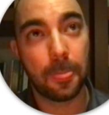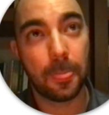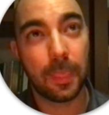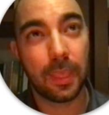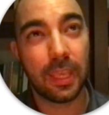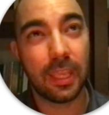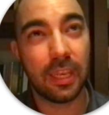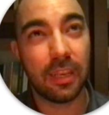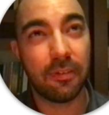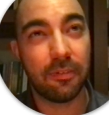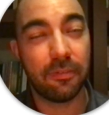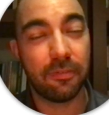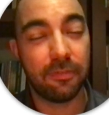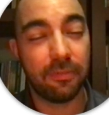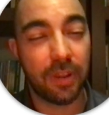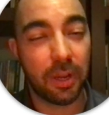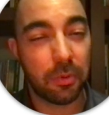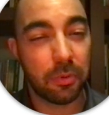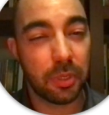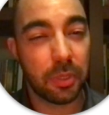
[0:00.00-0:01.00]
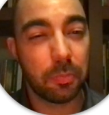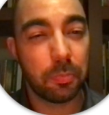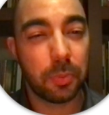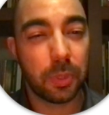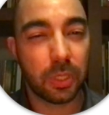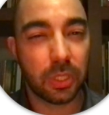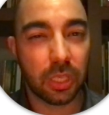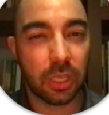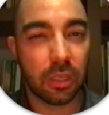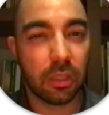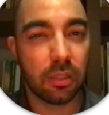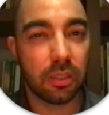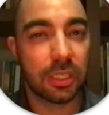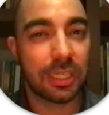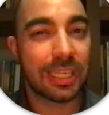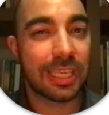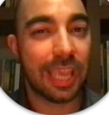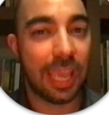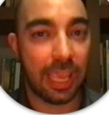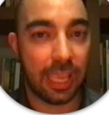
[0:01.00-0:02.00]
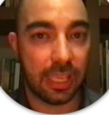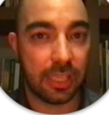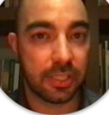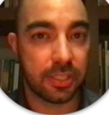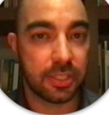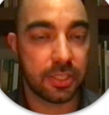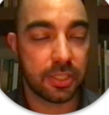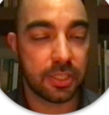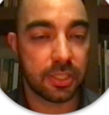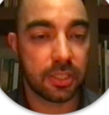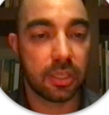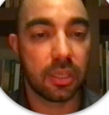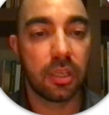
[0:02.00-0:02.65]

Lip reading: in a very particular case.